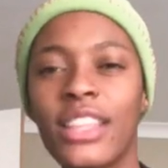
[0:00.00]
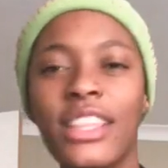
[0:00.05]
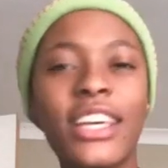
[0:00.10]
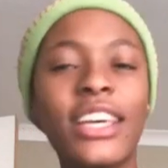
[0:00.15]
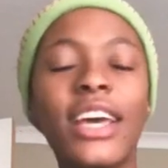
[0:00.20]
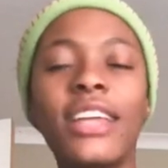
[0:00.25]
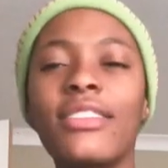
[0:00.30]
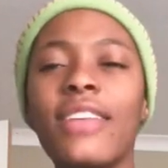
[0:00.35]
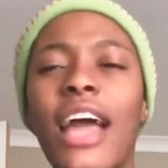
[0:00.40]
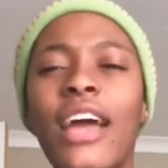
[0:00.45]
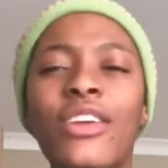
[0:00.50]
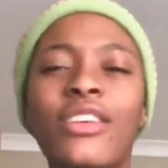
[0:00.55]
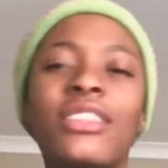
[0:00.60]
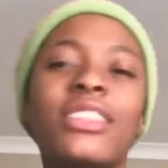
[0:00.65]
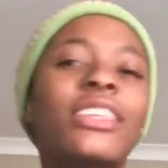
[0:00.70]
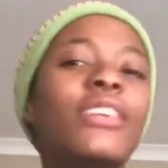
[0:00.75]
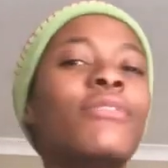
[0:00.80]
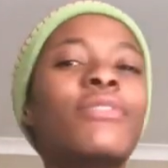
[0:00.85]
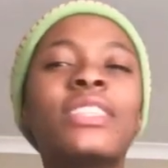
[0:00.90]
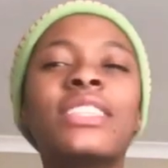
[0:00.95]
I
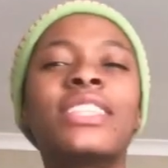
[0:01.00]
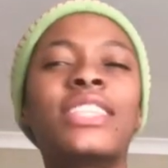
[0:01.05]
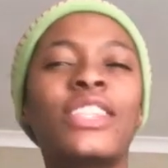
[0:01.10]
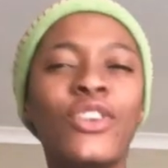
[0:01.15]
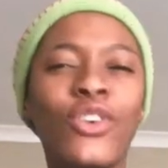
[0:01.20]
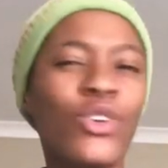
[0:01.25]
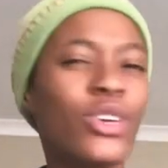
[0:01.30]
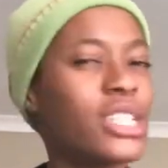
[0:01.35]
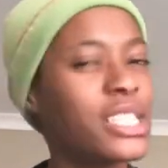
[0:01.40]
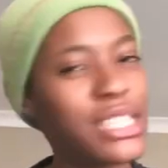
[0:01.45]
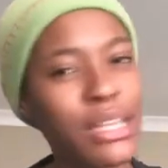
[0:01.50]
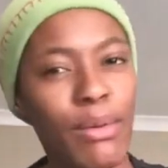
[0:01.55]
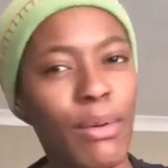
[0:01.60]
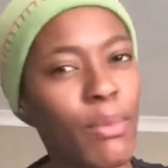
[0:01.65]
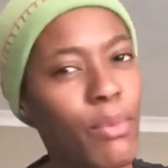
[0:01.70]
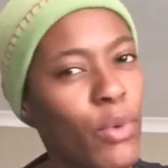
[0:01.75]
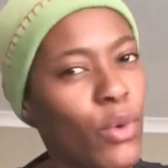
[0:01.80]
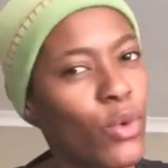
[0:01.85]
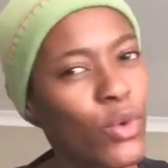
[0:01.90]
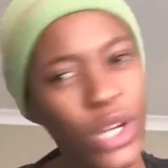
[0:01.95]
don't even think what is
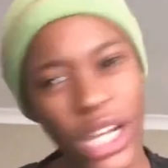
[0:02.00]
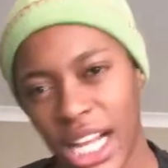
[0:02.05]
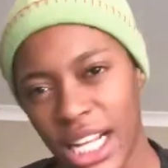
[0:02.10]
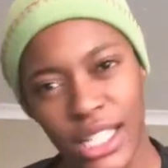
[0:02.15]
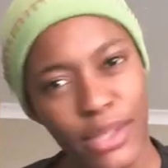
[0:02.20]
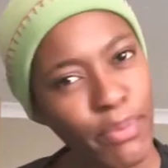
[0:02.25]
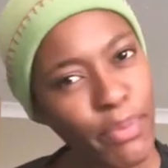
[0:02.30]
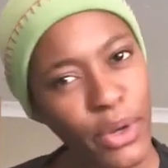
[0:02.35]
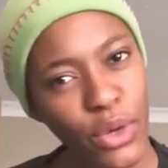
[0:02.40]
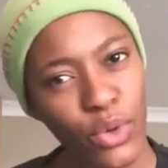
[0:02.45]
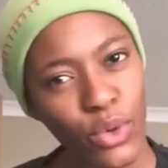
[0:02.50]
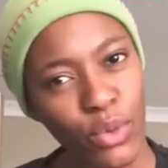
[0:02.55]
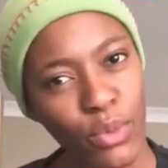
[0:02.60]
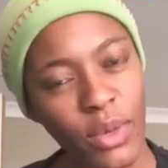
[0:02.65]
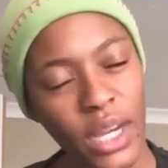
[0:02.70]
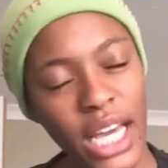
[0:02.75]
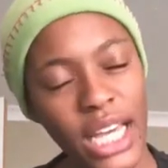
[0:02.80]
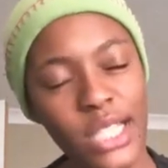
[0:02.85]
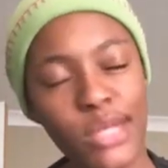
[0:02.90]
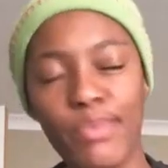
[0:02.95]
Sabapong na the big
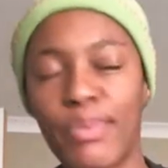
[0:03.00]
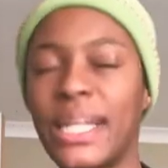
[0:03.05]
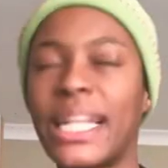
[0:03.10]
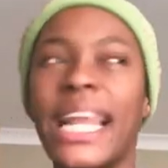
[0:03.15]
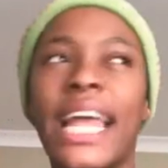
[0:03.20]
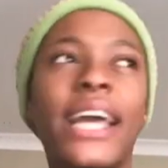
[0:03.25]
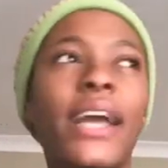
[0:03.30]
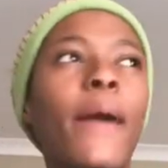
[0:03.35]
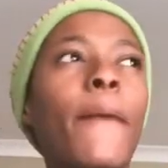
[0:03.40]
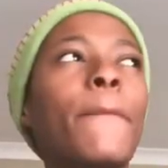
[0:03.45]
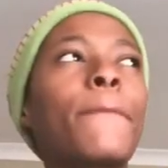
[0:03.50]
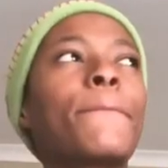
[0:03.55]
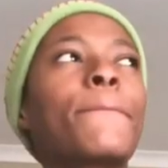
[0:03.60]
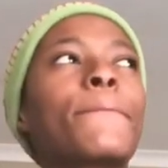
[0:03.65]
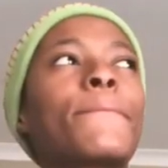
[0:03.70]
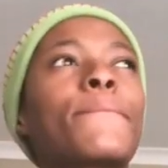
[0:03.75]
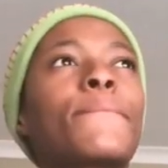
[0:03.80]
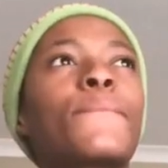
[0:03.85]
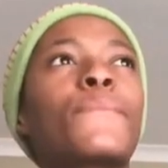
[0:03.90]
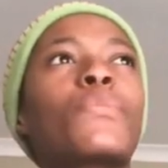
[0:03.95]
room, guys, but like
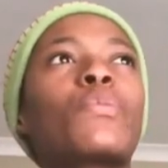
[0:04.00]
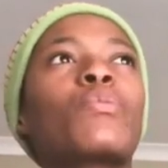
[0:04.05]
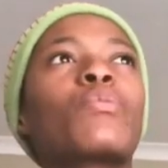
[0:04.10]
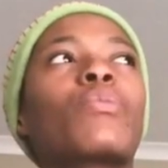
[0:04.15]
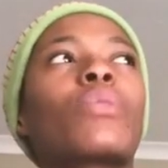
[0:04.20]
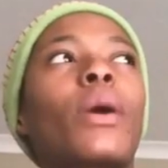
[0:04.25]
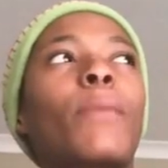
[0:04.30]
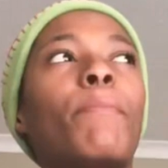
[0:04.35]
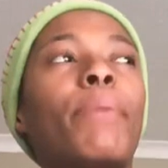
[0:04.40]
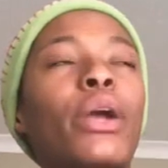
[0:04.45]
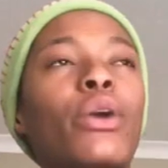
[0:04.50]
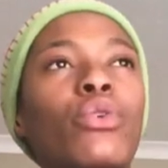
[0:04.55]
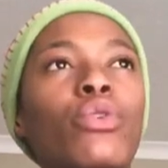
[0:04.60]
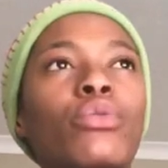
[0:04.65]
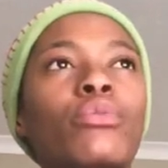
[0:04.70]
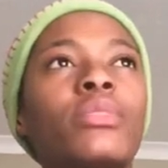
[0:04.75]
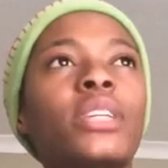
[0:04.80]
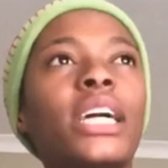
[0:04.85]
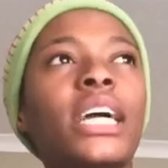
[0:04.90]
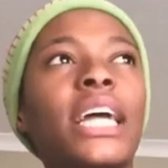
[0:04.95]
back
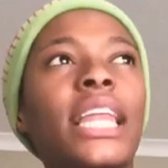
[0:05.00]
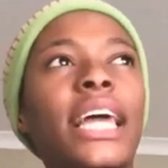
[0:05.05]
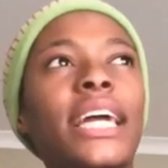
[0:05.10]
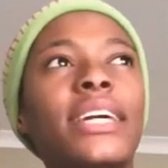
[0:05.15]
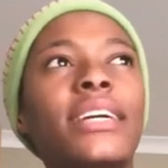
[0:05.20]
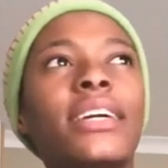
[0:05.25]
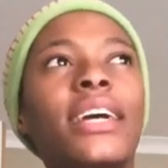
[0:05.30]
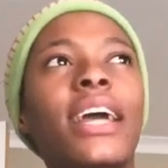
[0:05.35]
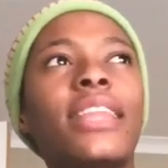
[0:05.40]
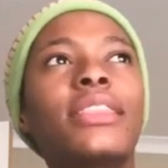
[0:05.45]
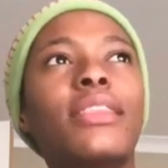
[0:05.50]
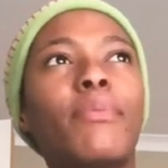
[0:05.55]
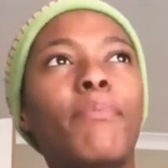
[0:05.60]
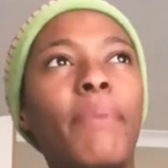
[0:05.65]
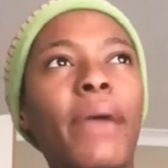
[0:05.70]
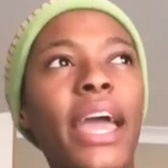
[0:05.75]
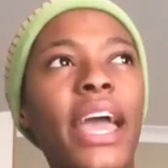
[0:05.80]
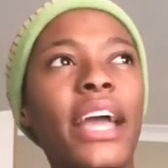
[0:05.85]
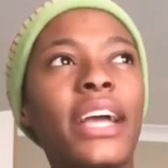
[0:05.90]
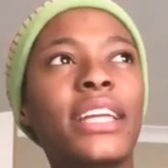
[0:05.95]
room nigga, like at the
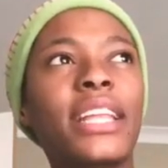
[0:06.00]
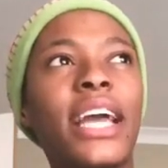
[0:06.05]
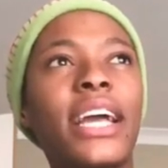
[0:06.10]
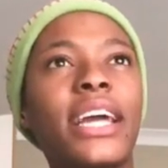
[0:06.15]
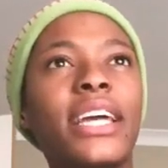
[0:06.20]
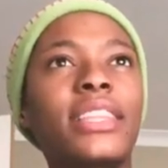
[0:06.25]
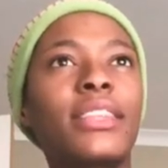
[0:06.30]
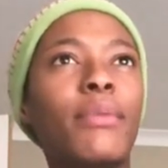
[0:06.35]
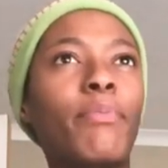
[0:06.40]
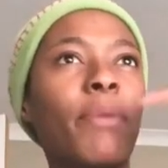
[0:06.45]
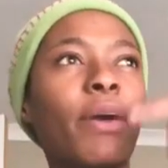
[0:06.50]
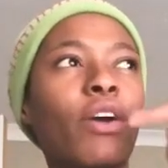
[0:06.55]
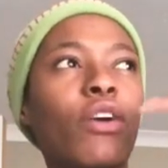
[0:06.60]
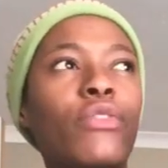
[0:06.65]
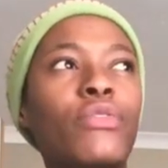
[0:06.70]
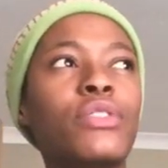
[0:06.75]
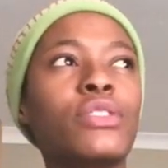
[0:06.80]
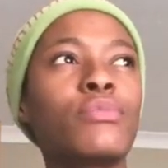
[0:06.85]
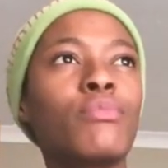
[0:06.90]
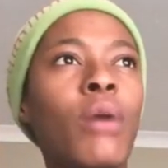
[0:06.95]
back
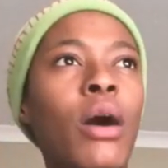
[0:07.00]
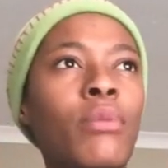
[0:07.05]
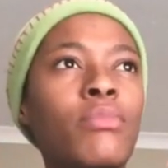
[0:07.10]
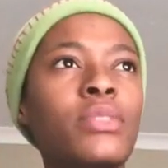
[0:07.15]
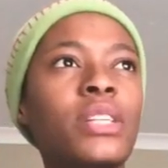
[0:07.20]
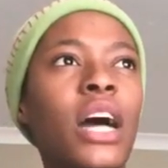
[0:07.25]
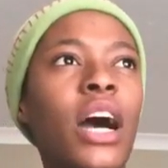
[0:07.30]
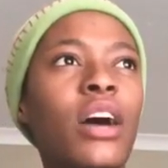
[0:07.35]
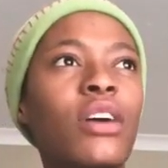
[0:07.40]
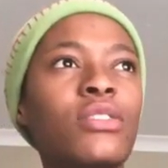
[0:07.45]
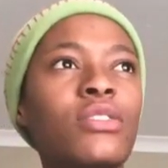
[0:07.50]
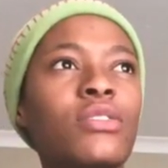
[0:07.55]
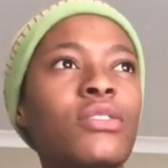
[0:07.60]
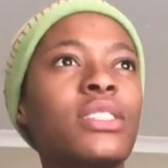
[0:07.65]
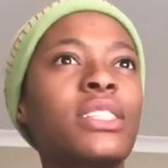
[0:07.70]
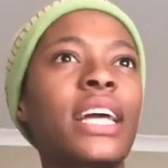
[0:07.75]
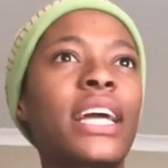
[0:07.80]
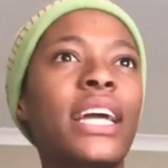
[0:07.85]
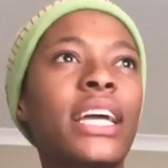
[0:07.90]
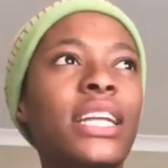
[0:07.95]
of his mom's house,
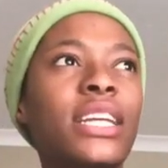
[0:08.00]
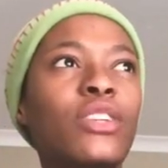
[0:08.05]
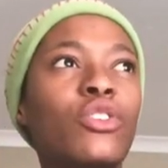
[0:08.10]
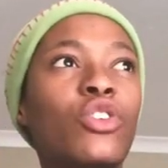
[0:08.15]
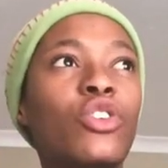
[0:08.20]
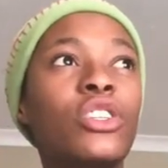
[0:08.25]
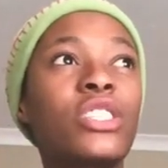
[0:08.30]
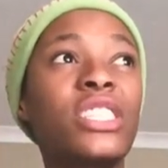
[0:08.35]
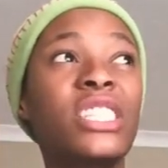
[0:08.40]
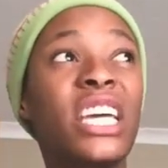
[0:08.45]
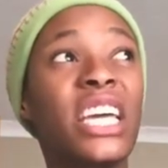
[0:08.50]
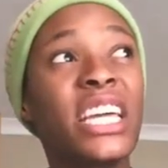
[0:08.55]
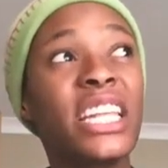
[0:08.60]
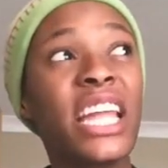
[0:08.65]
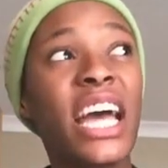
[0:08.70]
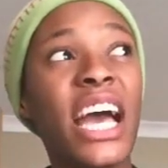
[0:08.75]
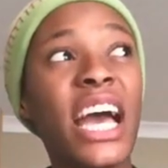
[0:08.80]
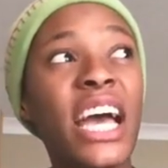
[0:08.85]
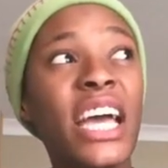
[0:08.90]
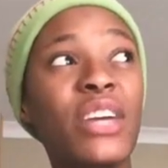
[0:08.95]
there's like a little
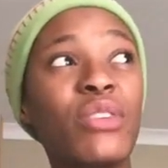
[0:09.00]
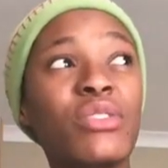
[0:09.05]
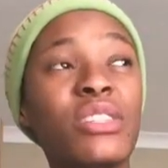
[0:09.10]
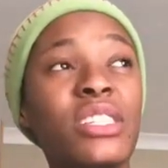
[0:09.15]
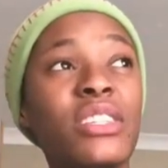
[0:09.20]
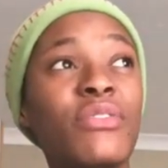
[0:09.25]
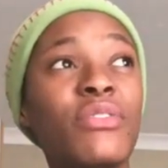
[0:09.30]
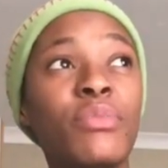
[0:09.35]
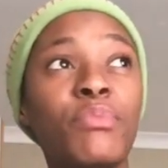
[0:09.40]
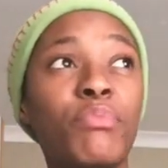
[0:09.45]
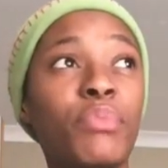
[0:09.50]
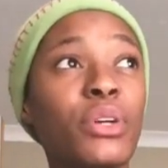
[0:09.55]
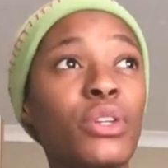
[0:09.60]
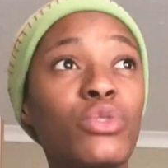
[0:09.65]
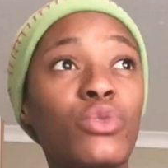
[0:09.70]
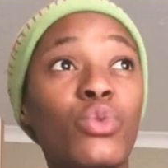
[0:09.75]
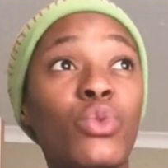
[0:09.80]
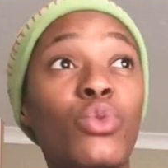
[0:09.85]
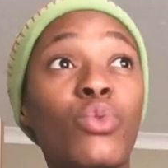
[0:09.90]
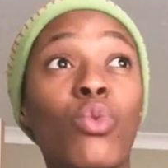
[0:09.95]
container. It wasn't even
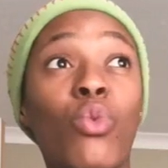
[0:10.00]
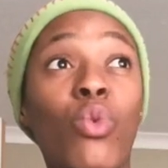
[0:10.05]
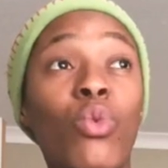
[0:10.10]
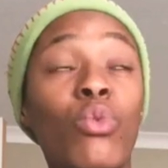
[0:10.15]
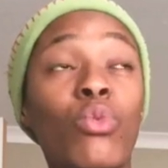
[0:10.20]
built with